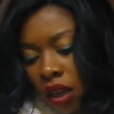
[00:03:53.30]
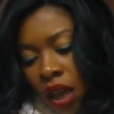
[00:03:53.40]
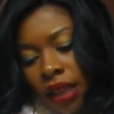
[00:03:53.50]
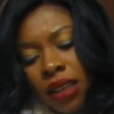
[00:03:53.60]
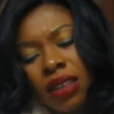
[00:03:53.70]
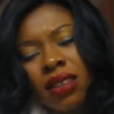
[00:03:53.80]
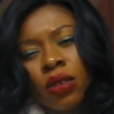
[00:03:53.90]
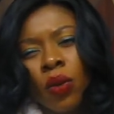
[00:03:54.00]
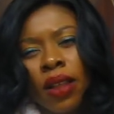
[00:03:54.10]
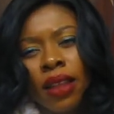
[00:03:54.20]
I think this is
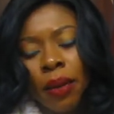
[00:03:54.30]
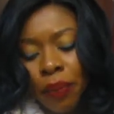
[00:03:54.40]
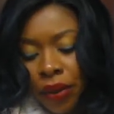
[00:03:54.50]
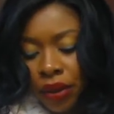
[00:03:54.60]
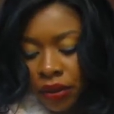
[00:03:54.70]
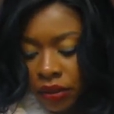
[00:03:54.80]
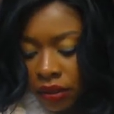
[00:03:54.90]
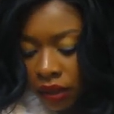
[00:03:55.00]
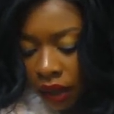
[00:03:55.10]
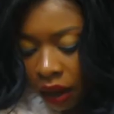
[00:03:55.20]
the one that peels,
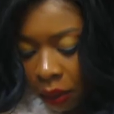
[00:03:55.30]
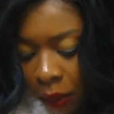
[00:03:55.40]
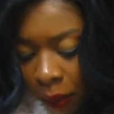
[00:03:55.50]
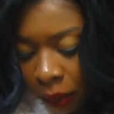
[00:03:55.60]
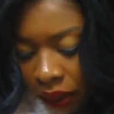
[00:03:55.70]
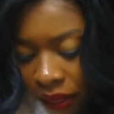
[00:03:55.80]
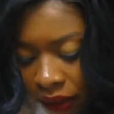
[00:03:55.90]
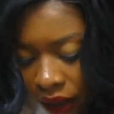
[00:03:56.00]
I can't remember. And